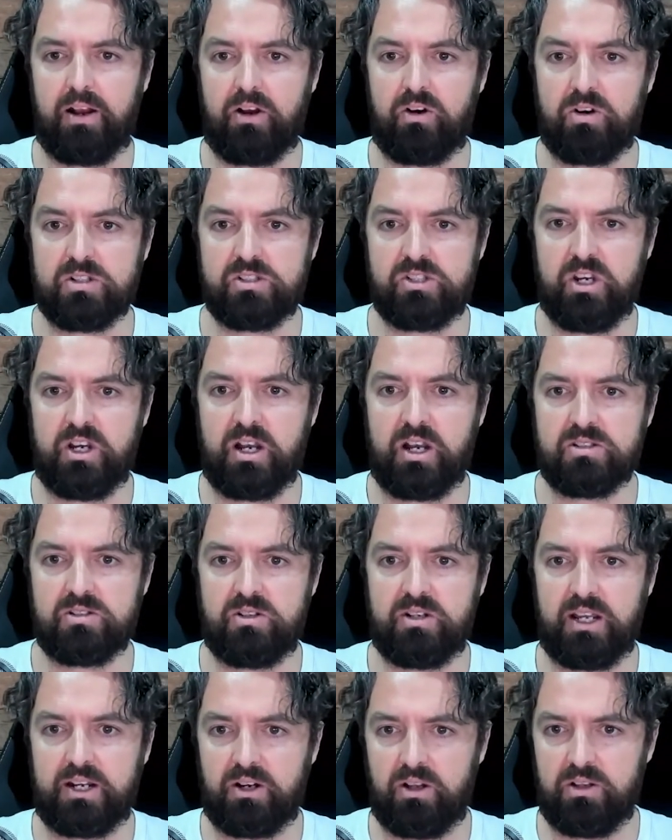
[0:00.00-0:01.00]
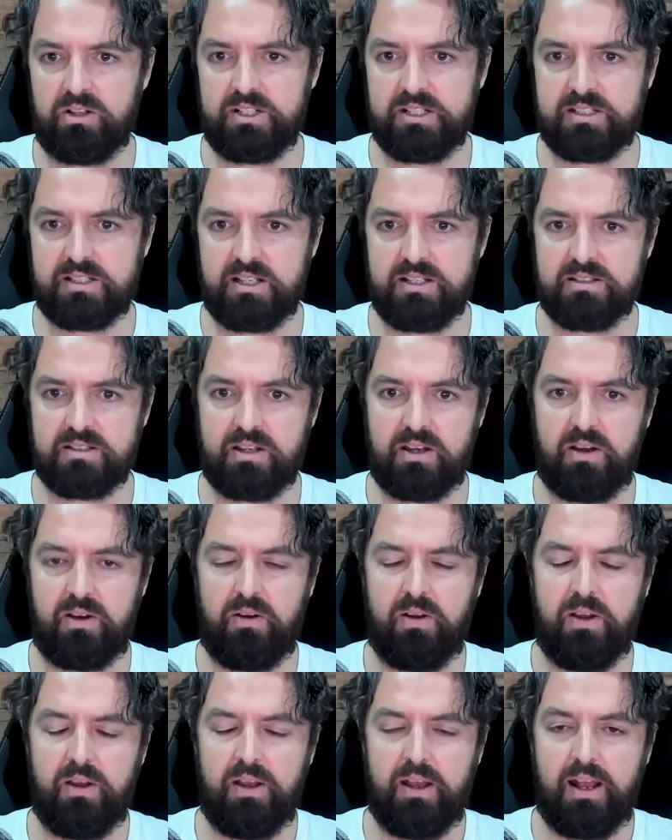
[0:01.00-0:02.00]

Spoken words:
across Newcastle technology scene. So